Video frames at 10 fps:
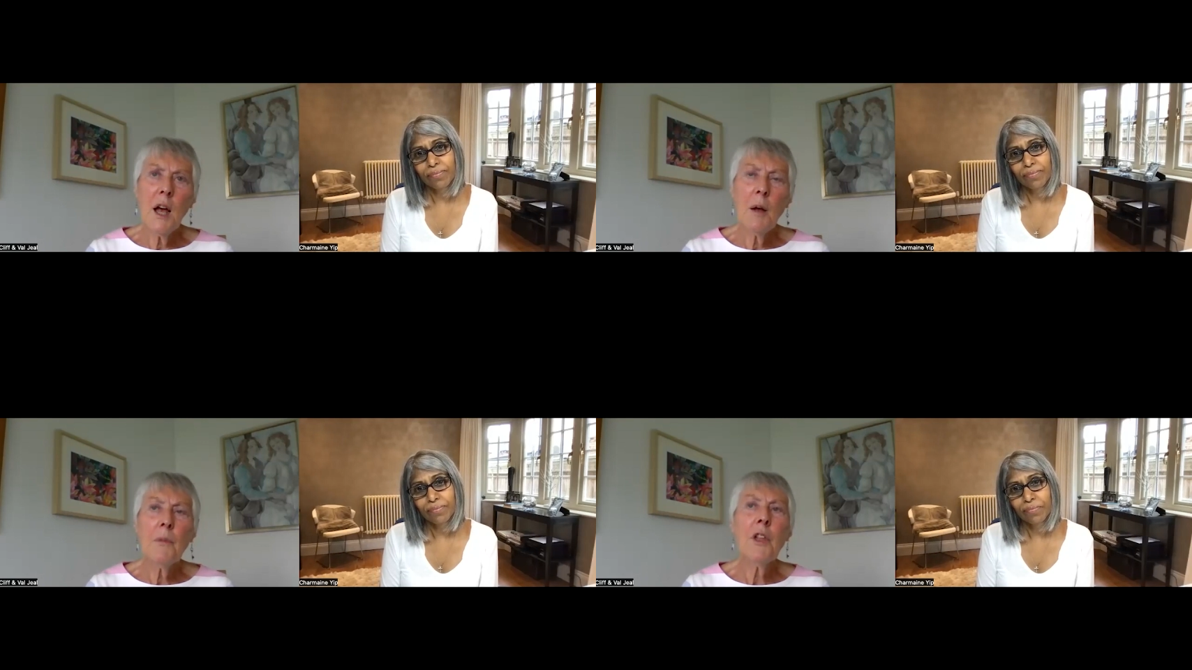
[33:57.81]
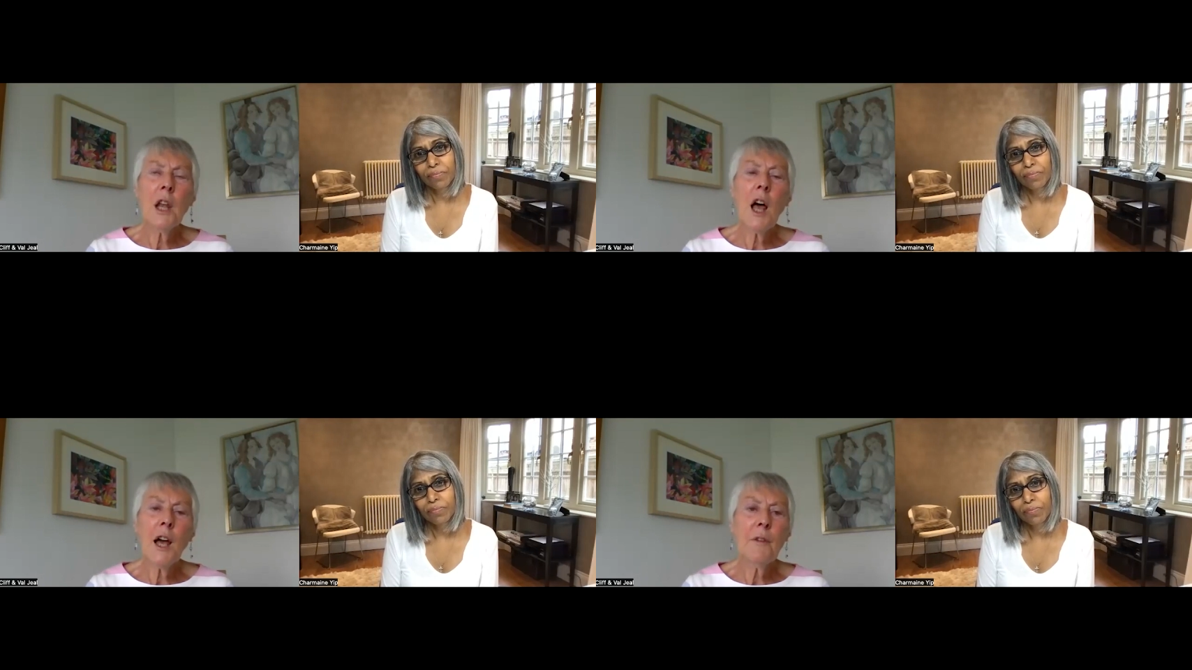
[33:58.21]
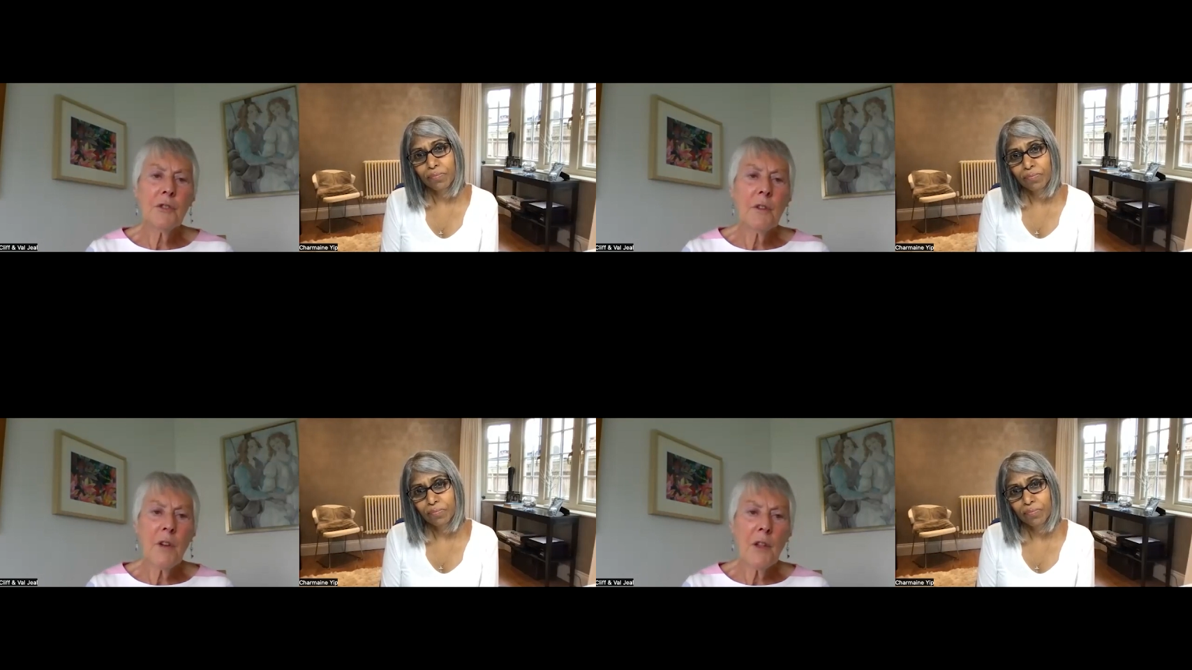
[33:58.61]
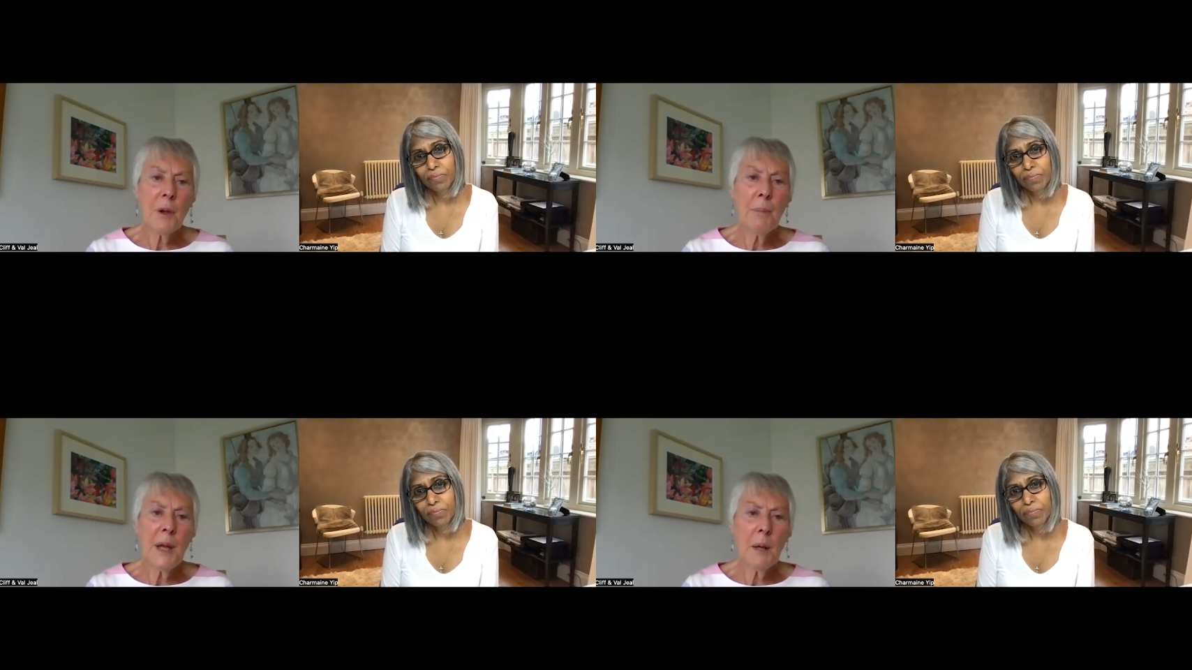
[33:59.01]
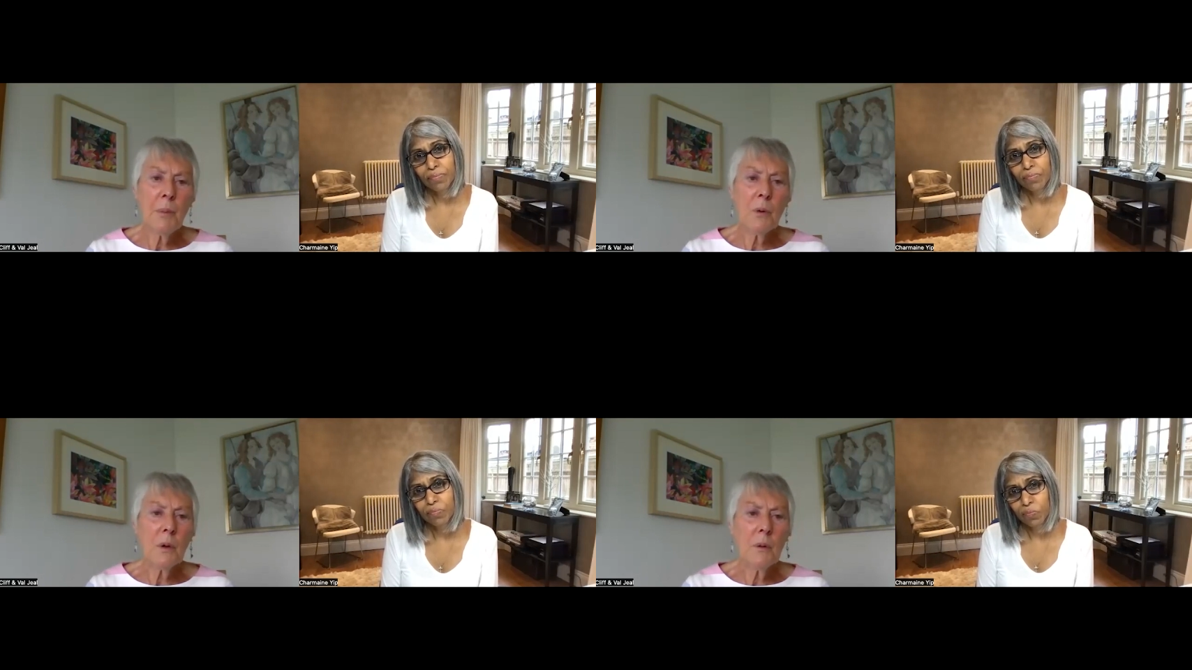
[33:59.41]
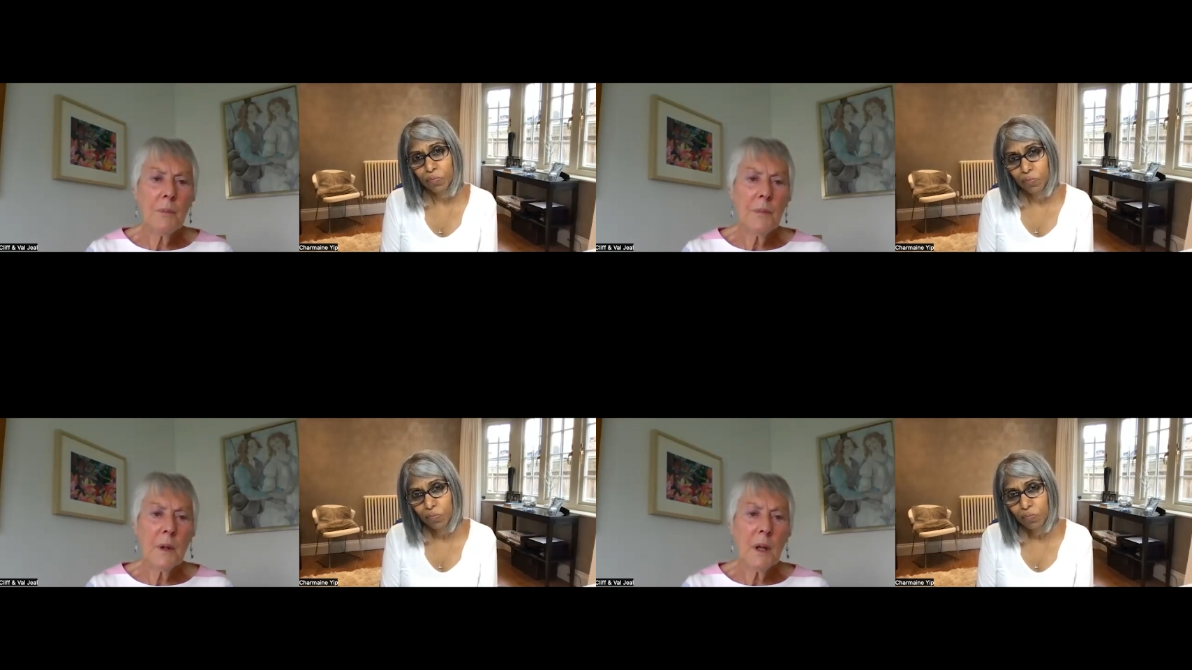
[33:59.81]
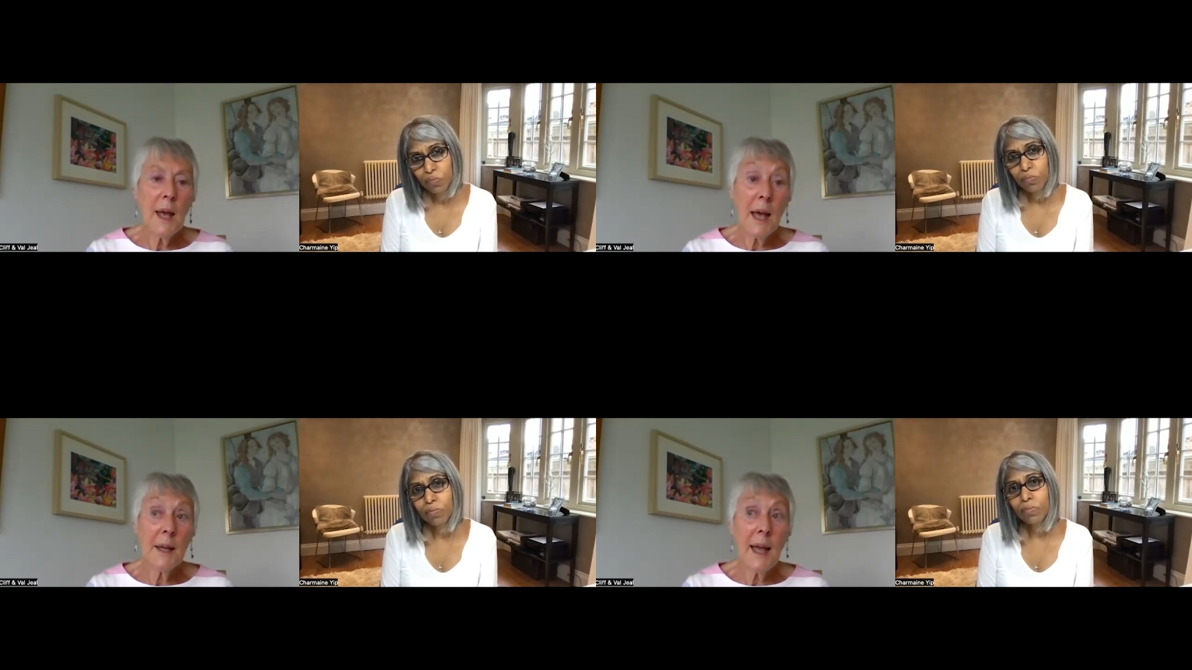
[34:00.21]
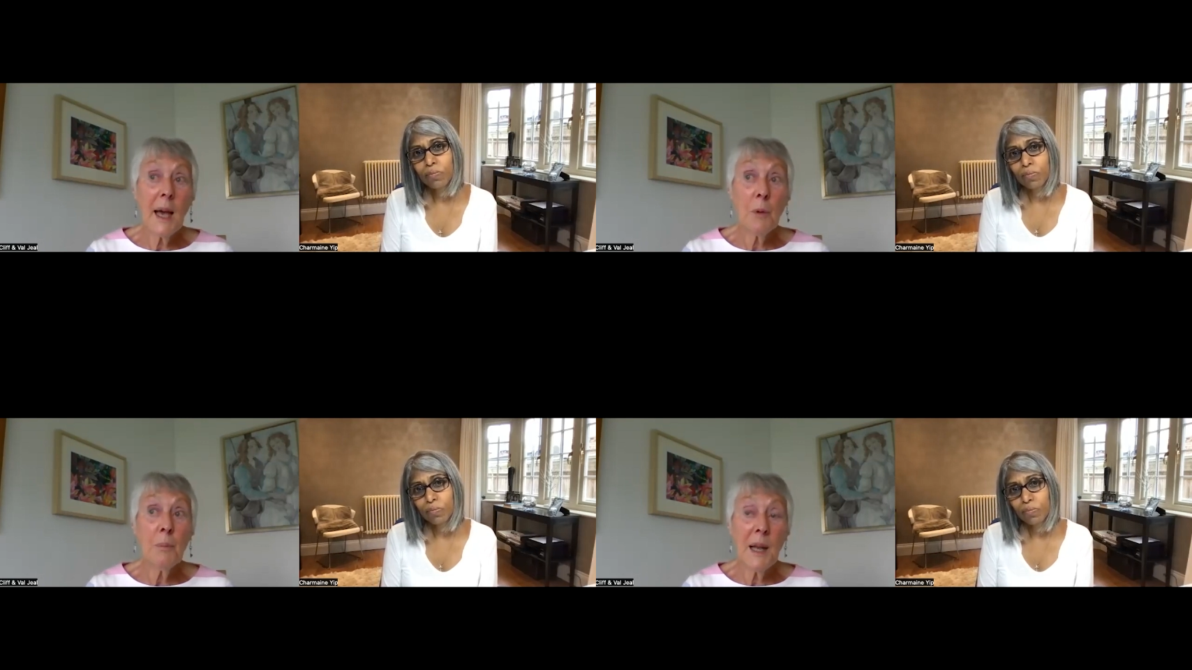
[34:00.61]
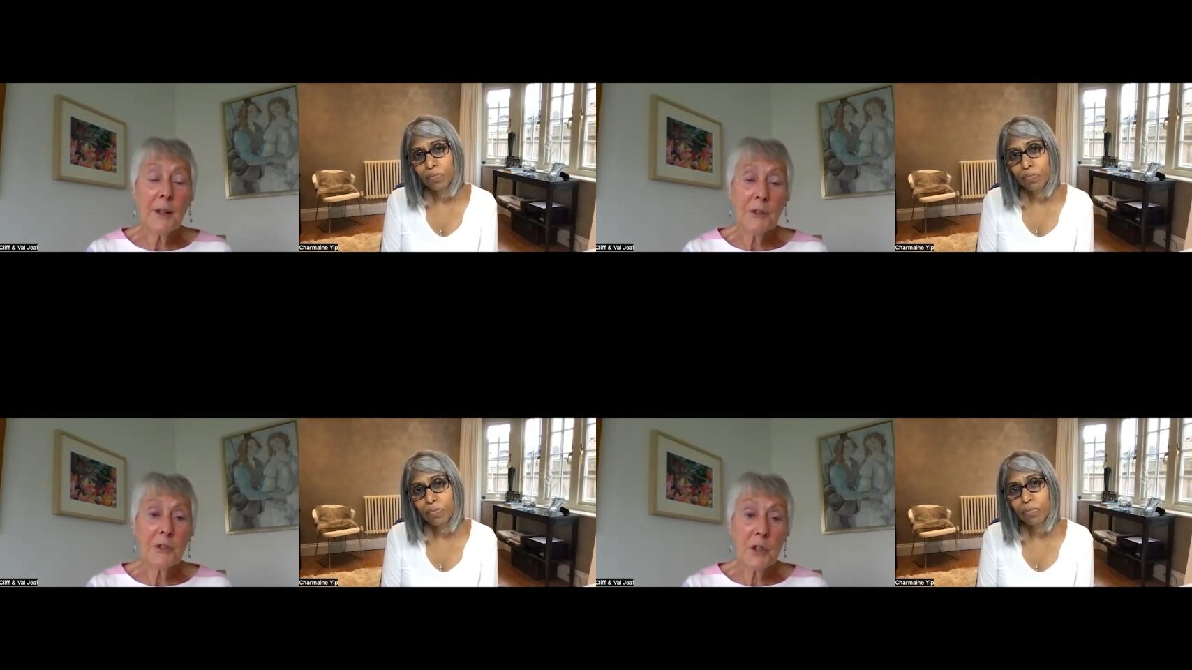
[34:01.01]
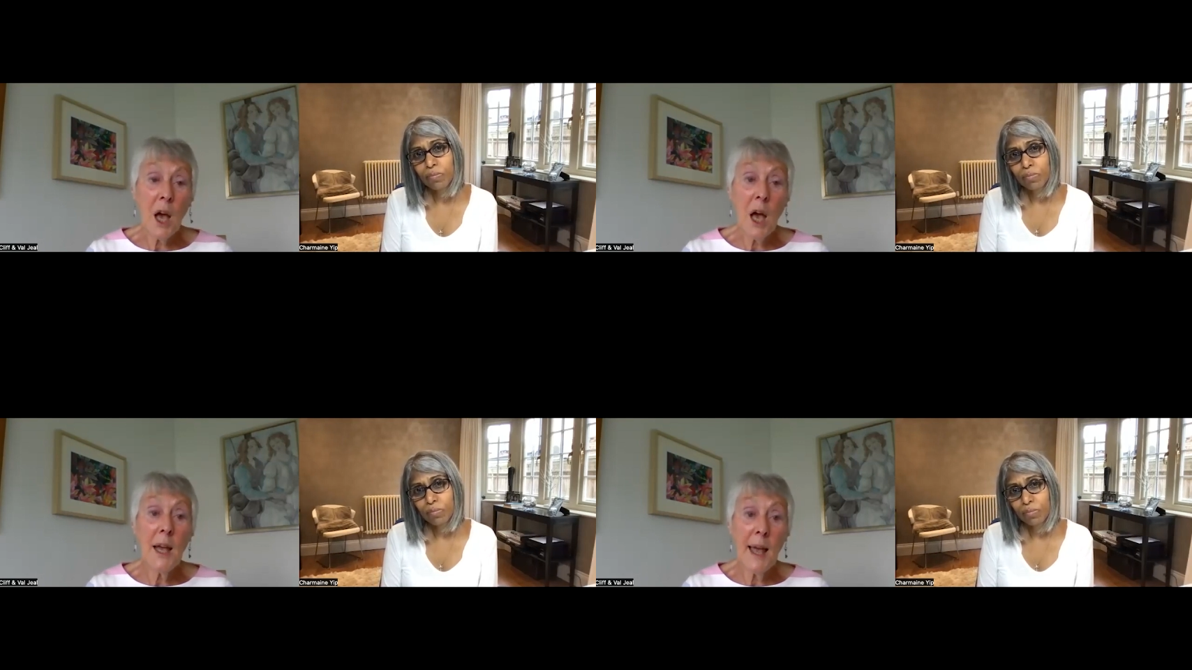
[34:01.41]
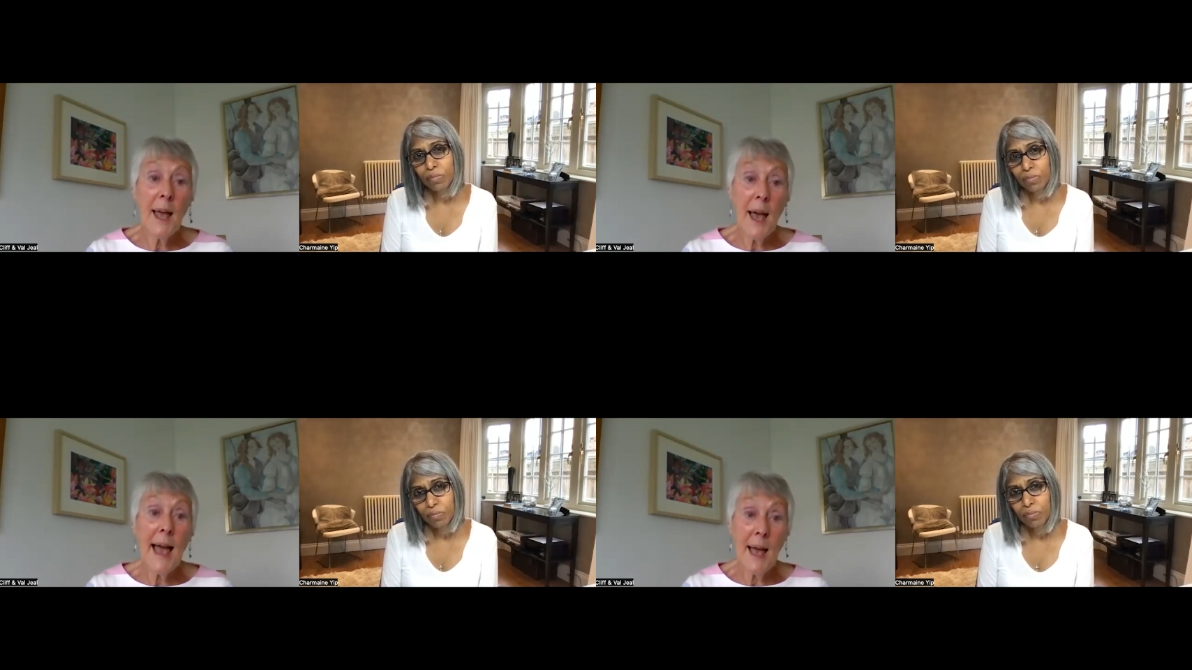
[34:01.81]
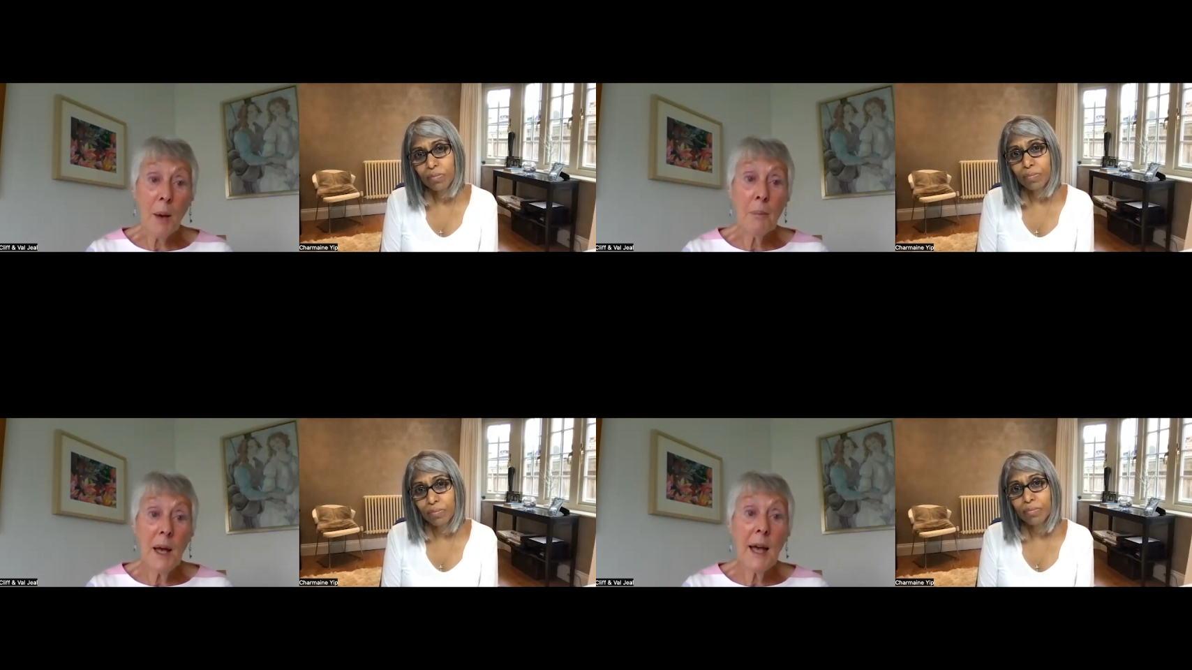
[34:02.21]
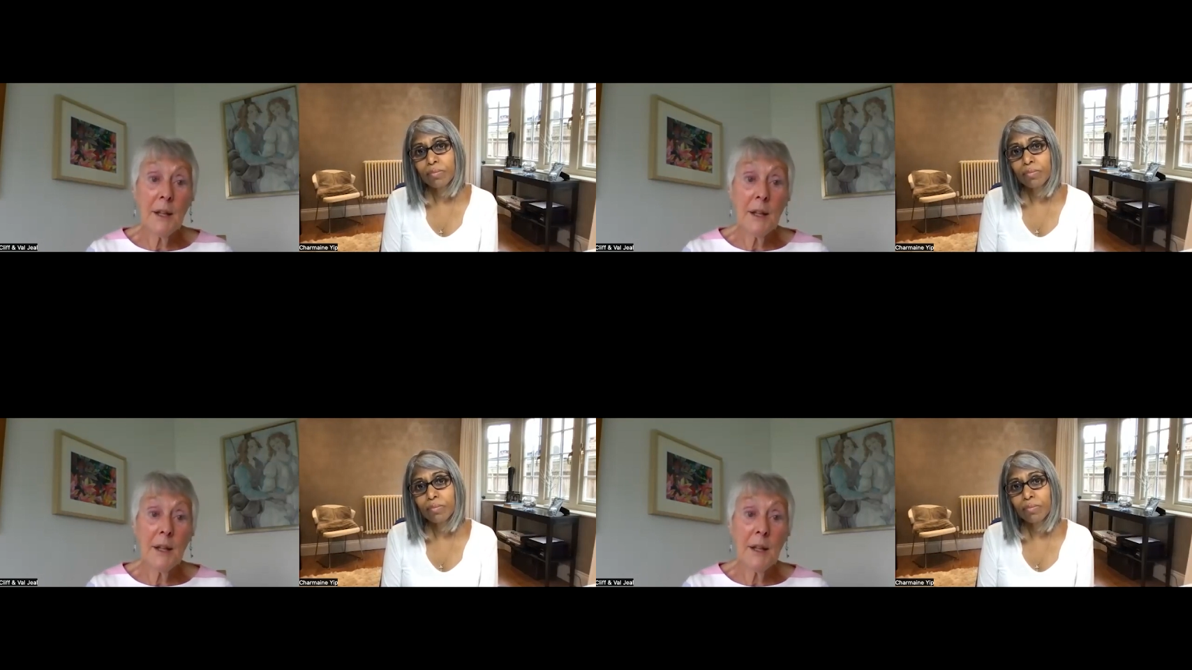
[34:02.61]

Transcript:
Speaker 1: um, the lives of other people and how blessed I am